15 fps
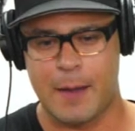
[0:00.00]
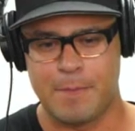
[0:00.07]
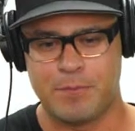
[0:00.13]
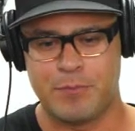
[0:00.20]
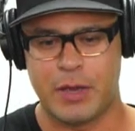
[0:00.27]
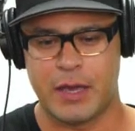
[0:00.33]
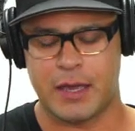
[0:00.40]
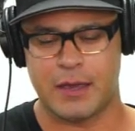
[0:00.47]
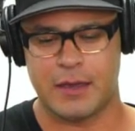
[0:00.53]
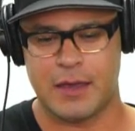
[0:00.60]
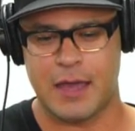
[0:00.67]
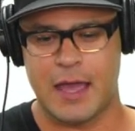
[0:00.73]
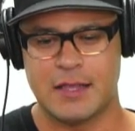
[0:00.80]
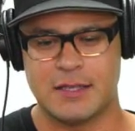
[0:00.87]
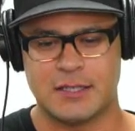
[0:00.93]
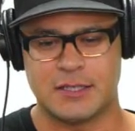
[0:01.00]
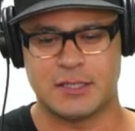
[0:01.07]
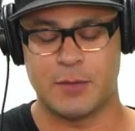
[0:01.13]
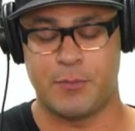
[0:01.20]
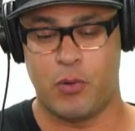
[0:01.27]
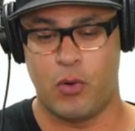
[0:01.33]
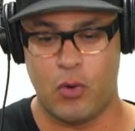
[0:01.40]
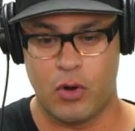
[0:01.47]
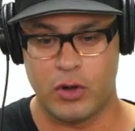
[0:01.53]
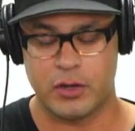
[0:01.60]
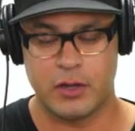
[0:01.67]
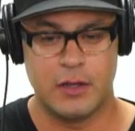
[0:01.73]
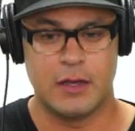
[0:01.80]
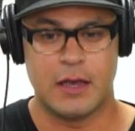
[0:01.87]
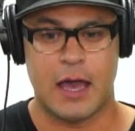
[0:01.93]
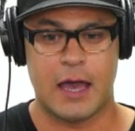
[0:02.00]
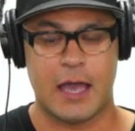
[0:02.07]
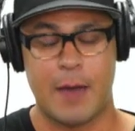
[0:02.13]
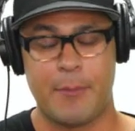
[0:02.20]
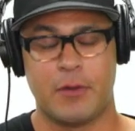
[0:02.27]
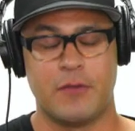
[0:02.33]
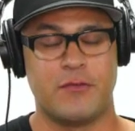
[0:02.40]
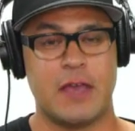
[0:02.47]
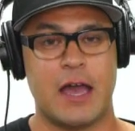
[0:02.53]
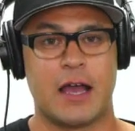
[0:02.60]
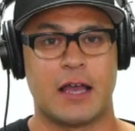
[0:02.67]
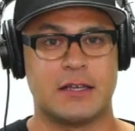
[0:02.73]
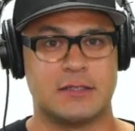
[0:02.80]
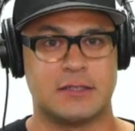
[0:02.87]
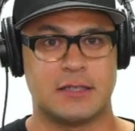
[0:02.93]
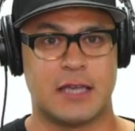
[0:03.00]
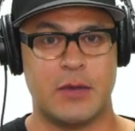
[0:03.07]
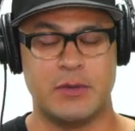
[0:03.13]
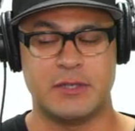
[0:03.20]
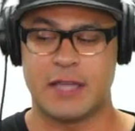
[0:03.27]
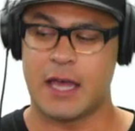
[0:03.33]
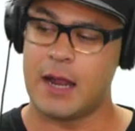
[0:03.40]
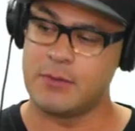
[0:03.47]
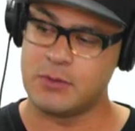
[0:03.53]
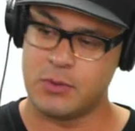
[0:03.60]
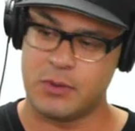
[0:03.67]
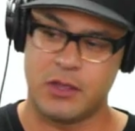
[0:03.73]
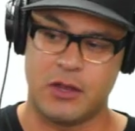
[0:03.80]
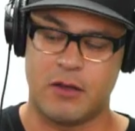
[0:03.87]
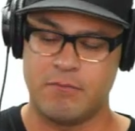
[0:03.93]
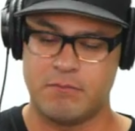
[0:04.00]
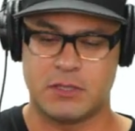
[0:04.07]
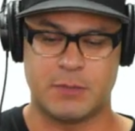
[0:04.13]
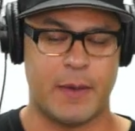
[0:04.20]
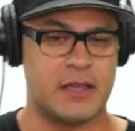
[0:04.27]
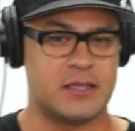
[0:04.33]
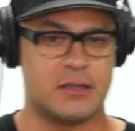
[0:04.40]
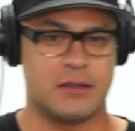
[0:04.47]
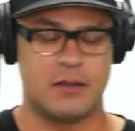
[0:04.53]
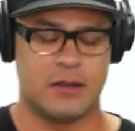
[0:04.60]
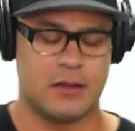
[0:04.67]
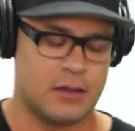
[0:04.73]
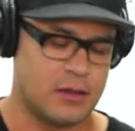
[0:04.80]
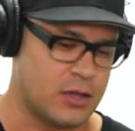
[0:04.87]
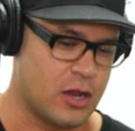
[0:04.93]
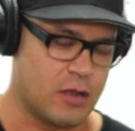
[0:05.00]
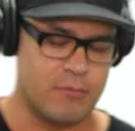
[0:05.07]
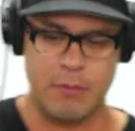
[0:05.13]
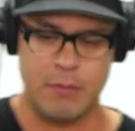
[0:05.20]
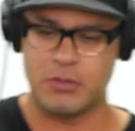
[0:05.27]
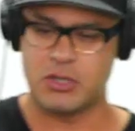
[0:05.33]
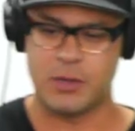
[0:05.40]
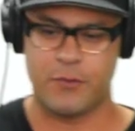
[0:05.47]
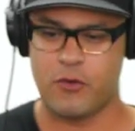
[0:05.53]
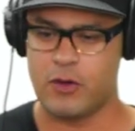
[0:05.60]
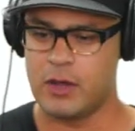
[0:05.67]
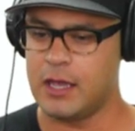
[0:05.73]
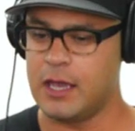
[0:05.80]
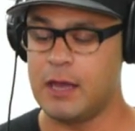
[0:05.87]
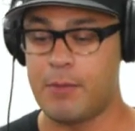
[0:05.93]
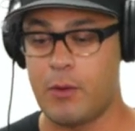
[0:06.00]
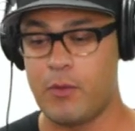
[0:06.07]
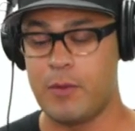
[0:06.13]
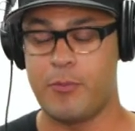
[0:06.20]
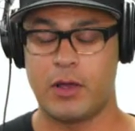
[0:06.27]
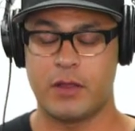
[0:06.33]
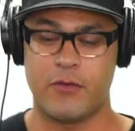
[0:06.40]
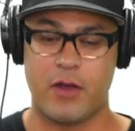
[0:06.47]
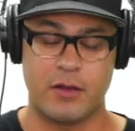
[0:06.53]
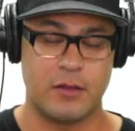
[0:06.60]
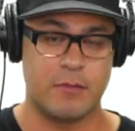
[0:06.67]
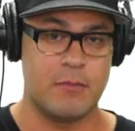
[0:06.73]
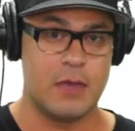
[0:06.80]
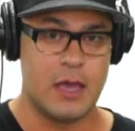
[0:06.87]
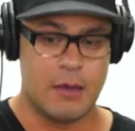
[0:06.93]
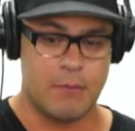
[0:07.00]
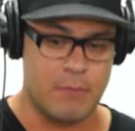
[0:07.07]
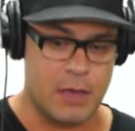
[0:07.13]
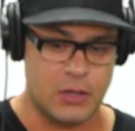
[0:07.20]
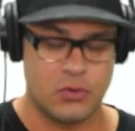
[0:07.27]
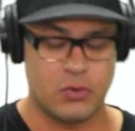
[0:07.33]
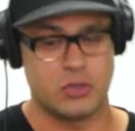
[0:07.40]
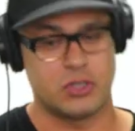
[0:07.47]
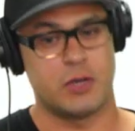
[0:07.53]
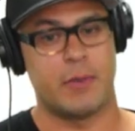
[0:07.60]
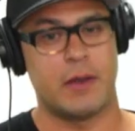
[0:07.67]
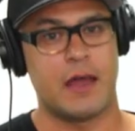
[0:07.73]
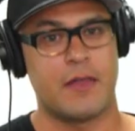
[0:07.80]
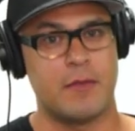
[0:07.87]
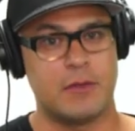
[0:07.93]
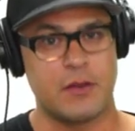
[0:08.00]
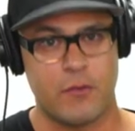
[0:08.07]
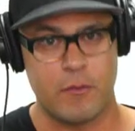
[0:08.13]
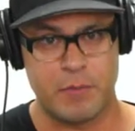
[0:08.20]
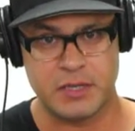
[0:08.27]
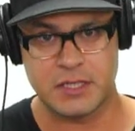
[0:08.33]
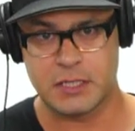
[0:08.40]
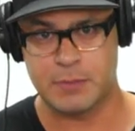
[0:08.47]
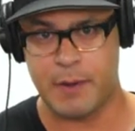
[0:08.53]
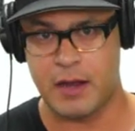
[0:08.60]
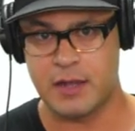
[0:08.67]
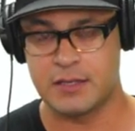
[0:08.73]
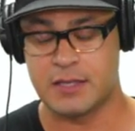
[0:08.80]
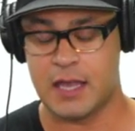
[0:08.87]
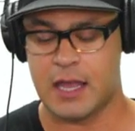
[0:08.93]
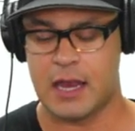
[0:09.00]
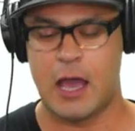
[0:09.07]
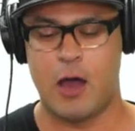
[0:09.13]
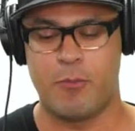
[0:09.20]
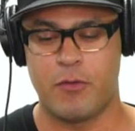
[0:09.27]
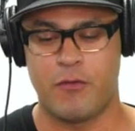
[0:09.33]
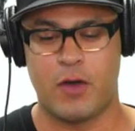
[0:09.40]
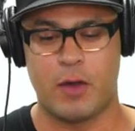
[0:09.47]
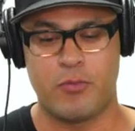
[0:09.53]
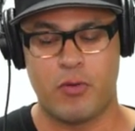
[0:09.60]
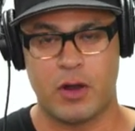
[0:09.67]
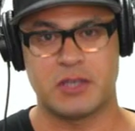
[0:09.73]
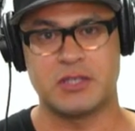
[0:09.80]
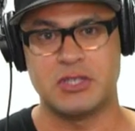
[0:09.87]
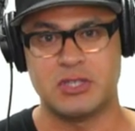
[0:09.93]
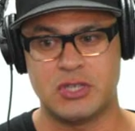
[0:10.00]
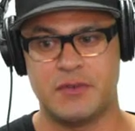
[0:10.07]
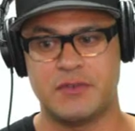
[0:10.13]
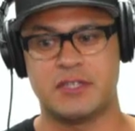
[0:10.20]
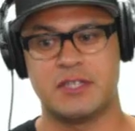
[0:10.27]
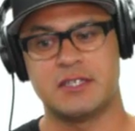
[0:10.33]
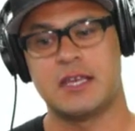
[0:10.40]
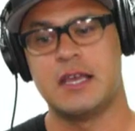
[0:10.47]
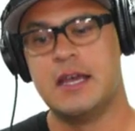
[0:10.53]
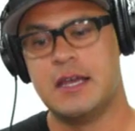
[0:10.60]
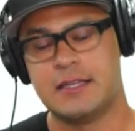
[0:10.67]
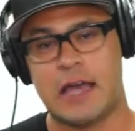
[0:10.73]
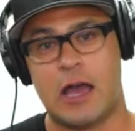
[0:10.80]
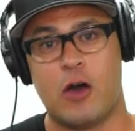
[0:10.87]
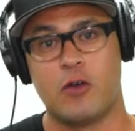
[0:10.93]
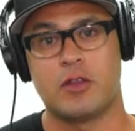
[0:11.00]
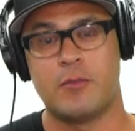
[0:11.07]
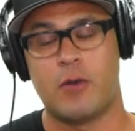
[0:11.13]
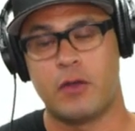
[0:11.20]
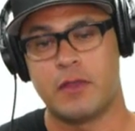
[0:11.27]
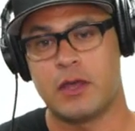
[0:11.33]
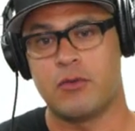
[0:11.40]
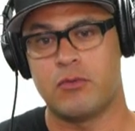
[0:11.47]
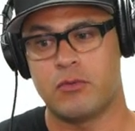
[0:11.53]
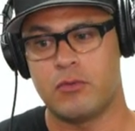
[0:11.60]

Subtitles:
pick and support a couple of young Kiwi startups with, space, membership for a year, but we bring around them mentorship and other different business partners that can help provide products and services to help them on their